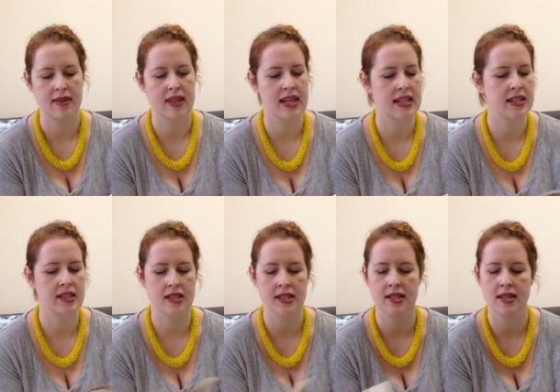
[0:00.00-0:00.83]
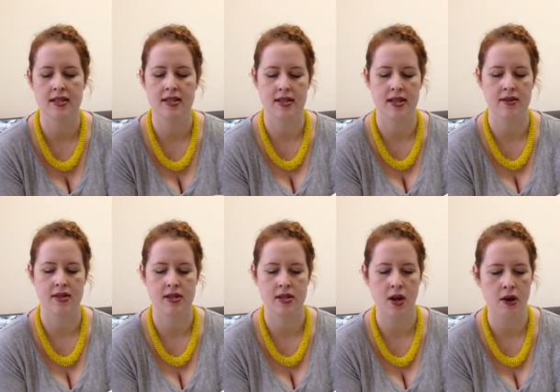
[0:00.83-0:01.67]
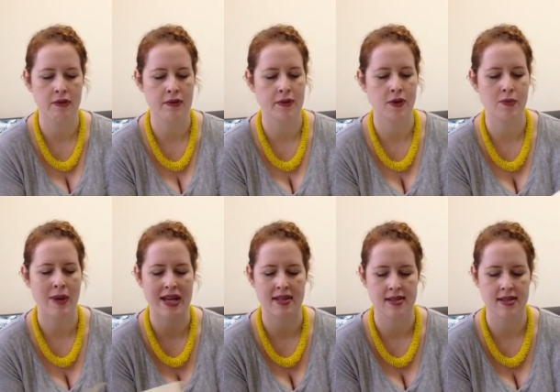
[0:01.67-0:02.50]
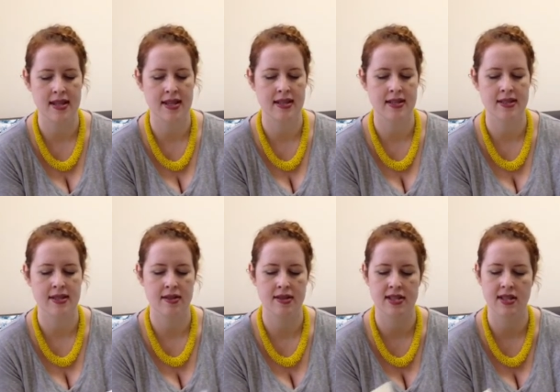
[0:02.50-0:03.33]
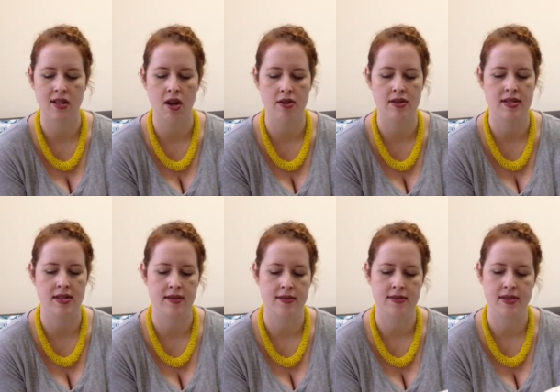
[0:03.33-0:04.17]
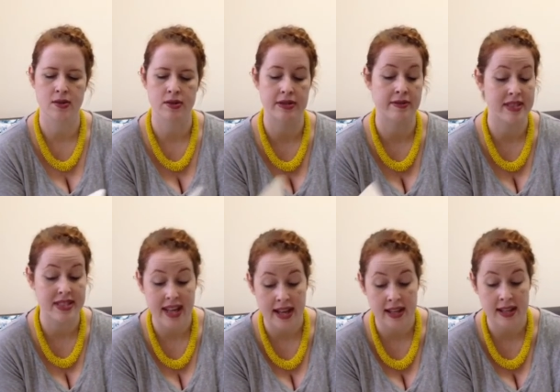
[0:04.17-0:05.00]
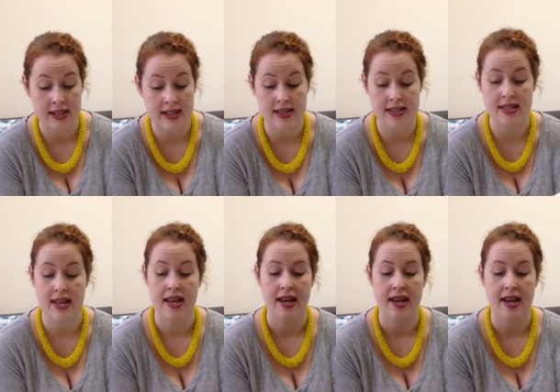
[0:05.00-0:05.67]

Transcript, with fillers: quiches, there is tofu based things, there is lots of sorts of salads.